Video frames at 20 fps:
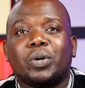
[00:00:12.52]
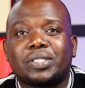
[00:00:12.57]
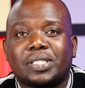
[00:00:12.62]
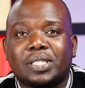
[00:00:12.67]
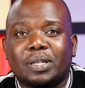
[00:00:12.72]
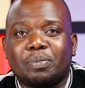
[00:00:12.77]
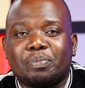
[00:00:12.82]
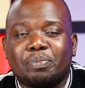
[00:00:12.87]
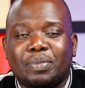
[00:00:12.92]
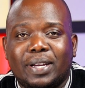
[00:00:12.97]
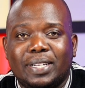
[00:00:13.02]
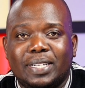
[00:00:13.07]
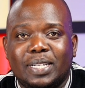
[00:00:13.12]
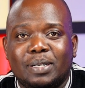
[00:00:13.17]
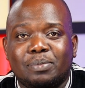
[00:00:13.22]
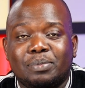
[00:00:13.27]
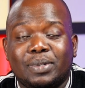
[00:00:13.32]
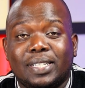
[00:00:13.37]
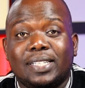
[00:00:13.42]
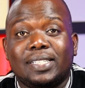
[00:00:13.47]
What's up? My
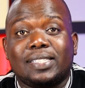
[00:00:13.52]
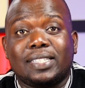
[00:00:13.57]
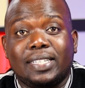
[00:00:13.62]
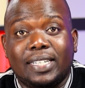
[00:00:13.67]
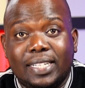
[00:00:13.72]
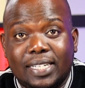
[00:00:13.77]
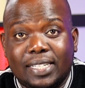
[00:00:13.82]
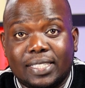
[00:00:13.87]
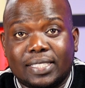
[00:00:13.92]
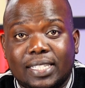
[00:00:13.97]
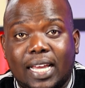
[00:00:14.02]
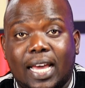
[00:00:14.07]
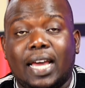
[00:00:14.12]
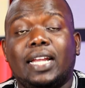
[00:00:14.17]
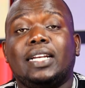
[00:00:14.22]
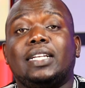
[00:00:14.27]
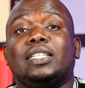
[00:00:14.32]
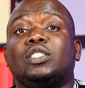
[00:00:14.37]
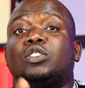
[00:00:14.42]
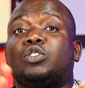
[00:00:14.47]
name is Linus,
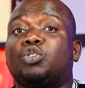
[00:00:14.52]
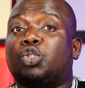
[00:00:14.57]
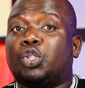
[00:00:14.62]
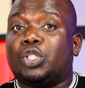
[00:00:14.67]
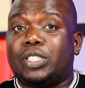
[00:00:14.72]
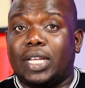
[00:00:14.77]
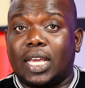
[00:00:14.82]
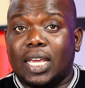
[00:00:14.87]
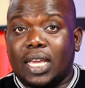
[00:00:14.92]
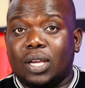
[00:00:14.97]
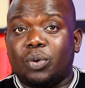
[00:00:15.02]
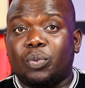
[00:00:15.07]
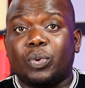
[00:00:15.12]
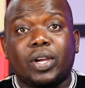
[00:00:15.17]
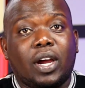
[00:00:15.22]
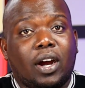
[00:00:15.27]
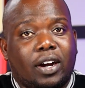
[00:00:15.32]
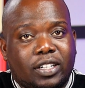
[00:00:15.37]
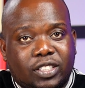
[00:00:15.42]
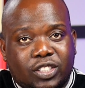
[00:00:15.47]
and today
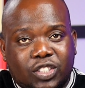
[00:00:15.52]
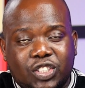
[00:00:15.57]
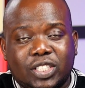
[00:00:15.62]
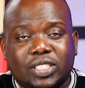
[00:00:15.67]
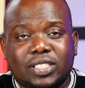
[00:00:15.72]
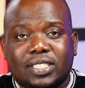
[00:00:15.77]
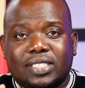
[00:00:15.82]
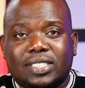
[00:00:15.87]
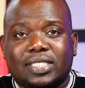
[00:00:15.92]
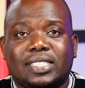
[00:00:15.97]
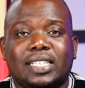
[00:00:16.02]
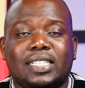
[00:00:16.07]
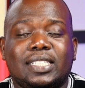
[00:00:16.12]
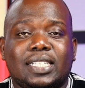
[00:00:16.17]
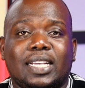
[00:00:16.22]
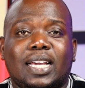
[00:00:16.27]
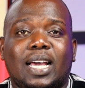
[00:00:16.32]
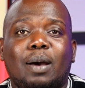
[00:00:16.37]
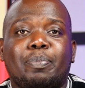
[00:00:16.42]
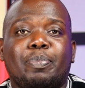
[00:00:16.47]
we are just
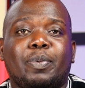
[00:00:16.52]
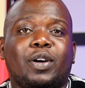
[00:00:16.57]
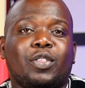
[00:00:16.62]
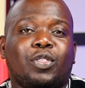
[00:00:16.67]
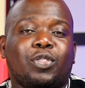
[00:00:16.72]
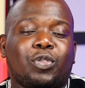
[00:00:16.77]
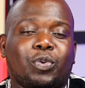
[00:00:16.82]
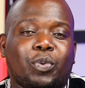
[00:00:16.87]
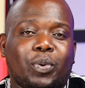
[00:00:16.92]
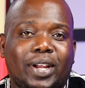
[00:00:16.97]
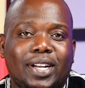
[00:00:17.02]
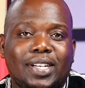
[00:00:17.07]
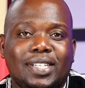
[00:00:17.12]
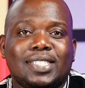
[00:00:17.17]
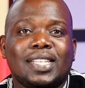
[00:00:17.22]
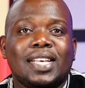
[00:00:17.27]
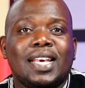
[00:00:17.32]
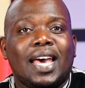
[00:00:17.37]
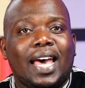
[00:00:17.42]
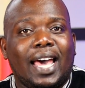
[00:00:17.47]
setting up a
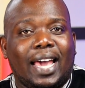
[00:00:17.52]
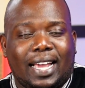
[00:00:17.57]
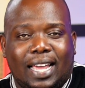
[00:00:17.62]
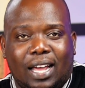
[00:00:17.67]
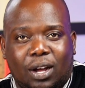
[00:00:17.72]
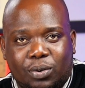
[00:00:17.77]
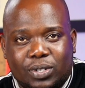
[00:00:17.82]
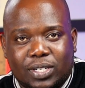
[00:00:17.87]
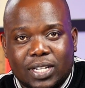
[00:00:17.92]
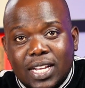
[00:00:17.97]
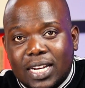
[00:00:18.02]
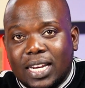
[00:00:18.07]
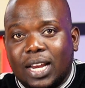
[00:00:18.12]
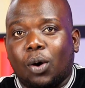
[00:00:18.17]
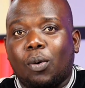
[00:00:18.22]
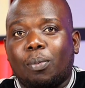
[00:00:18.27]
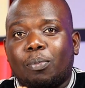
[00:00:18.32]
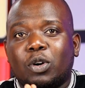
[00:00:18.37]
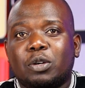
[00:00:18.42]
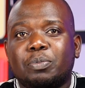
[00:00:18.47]
Threads account.
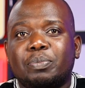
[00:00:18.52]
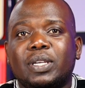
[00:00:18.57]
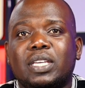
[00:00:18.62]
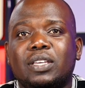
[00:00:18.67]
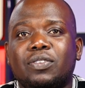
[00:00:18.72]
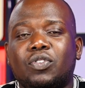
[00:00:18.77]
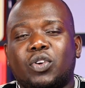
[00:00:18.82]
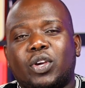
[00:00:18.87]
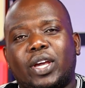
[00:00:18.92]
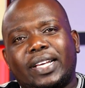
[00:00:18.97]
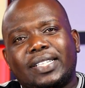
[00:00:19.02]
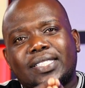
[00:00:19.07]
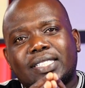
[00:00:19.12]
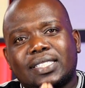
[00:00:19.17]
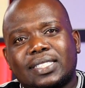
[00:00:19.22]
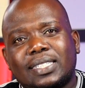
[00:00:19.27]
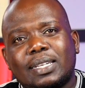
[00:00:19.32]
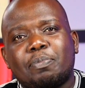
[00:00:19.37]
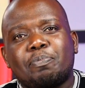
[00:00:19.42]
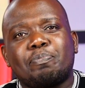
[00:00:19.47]
Now, I'm going to be giving you a
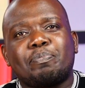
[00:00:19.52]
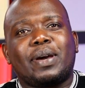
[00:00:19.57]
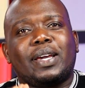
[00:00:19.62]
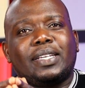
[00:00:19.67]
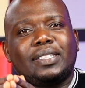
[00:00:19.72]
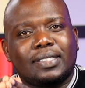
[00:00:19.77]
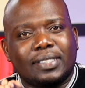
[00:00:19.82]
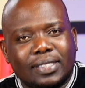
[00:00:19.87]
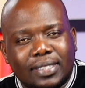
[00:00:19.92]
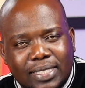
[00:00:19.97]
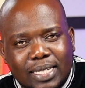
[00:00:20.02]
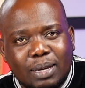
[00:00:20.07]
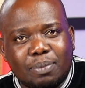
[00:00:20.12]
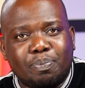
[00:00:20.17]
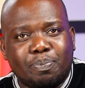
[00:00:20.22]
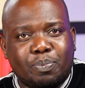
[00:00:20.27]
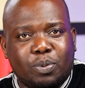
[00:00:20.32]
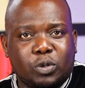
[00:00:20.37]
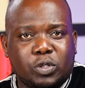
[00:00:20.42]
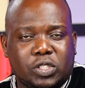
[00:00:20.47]

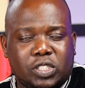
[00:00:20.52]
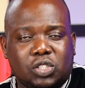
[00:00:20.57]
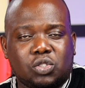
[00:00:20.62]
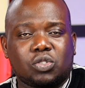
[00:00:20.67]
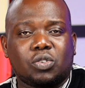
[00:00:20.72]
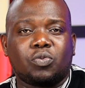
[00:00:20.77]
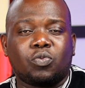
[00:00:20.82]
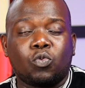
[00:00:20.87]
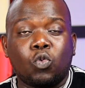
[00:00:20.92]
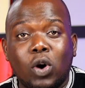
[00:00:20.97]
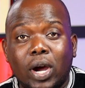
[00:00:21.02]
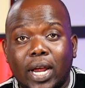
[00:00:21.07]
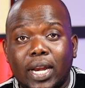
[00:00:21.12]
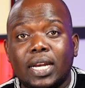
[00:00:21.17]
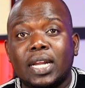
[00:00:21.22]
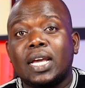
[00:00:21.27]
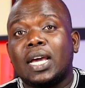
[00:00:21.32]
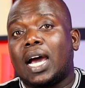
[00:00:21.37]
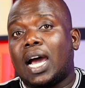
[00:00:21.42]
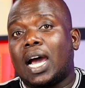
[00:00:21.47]
step-by-step process of one,